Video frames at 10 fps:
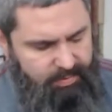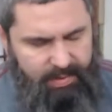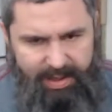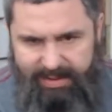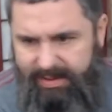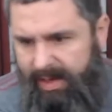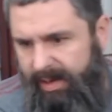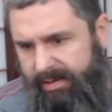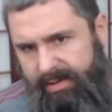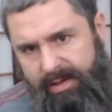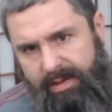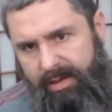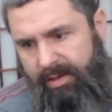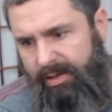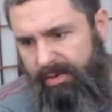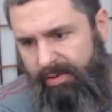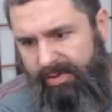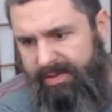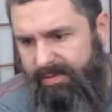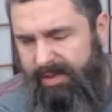it's not,
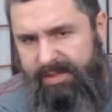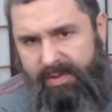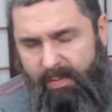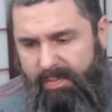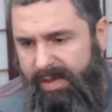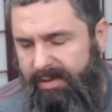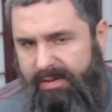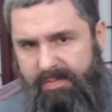this isn't meant to